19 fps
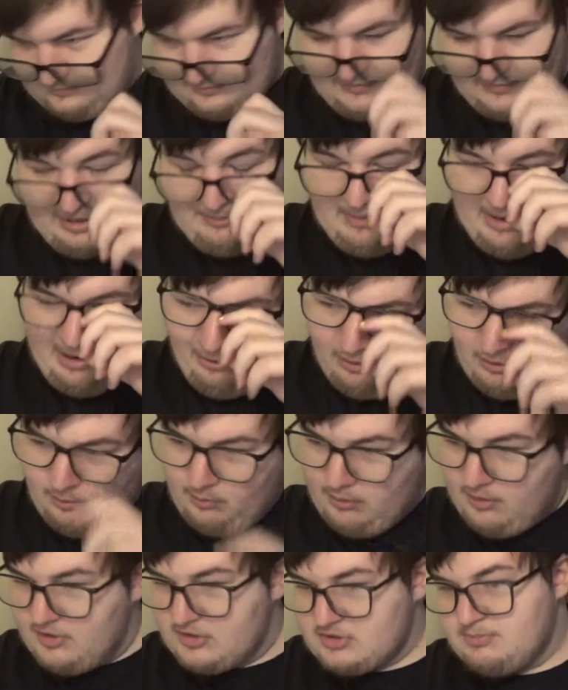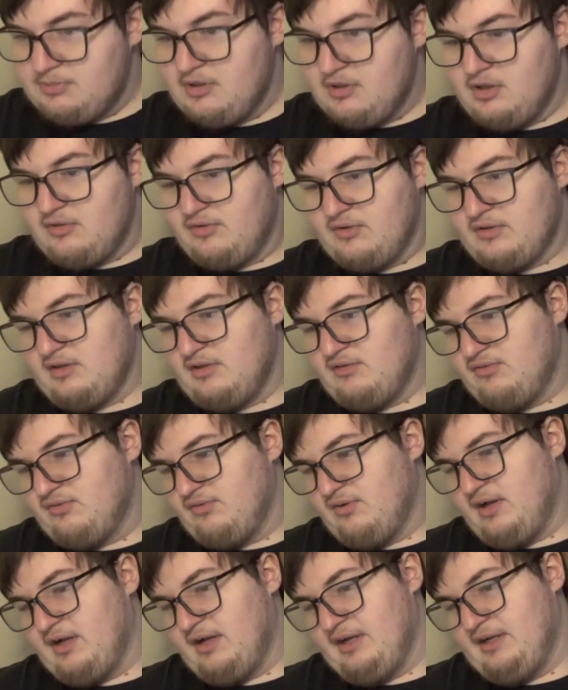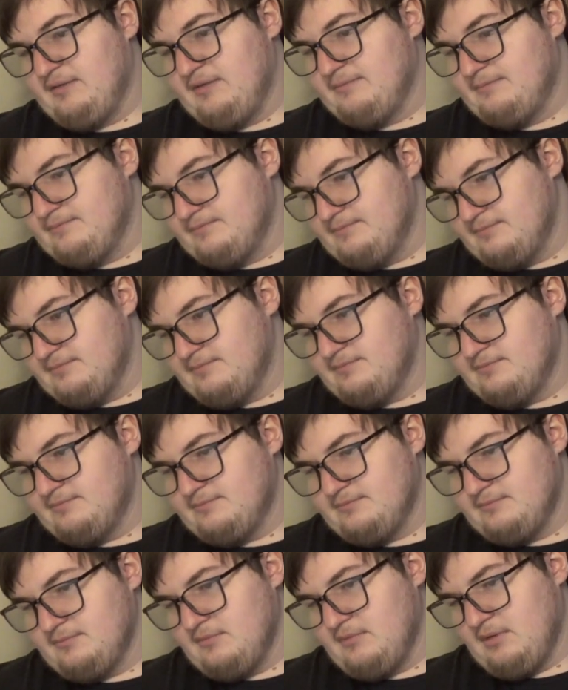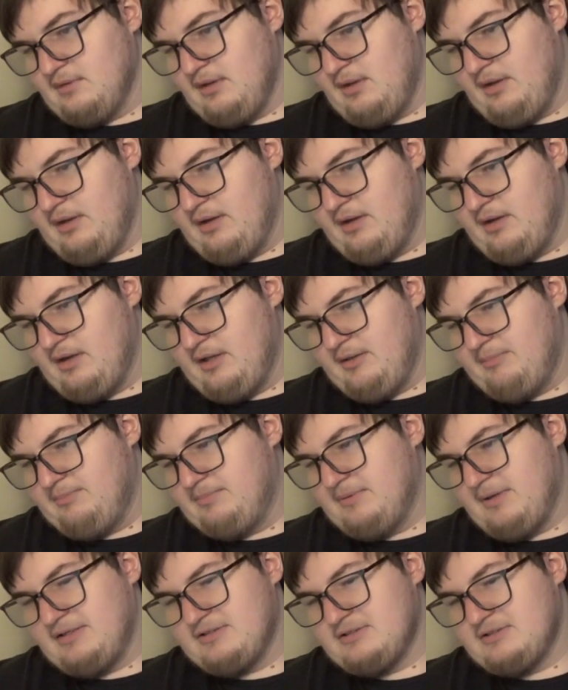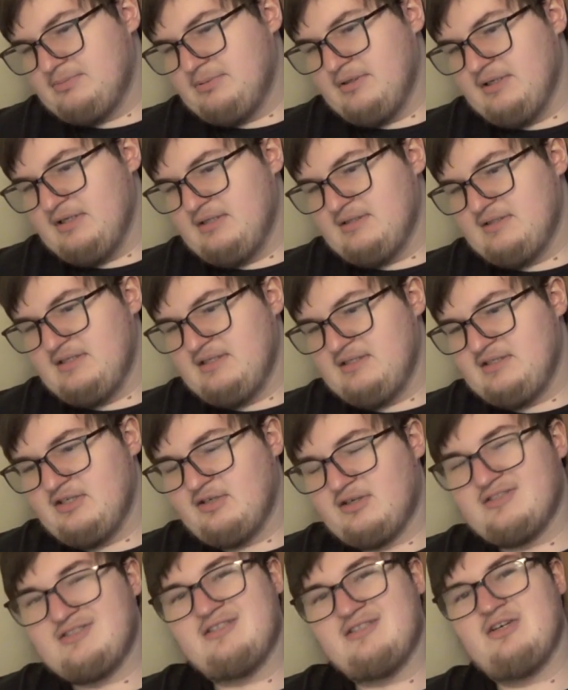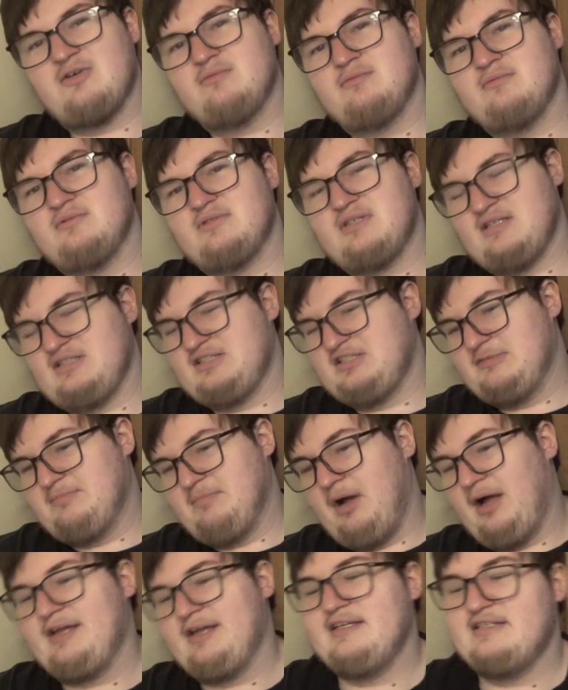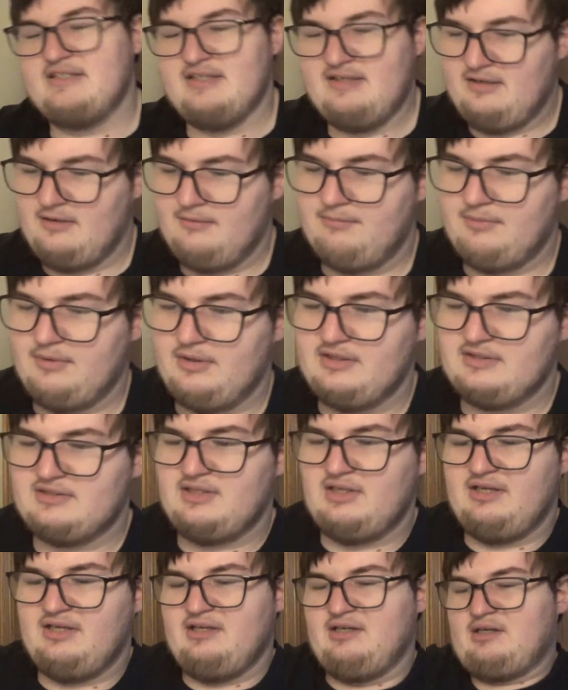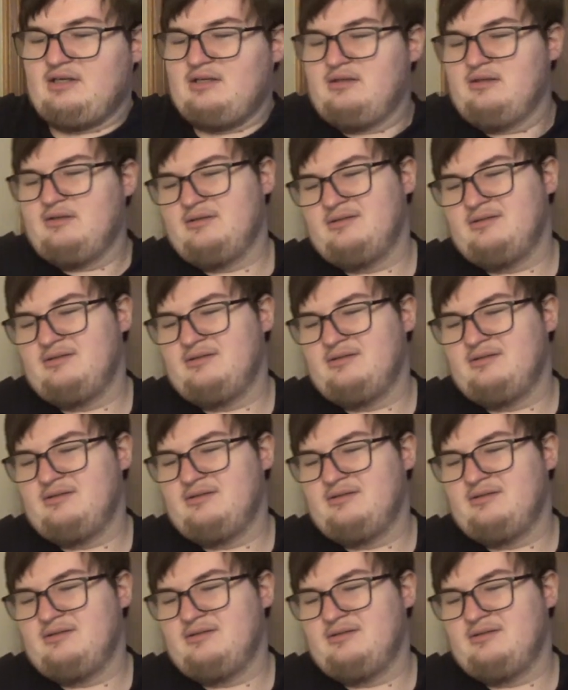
Marill works perfectly fine. I'll just put it in C tier because I don't despise it, but it's like...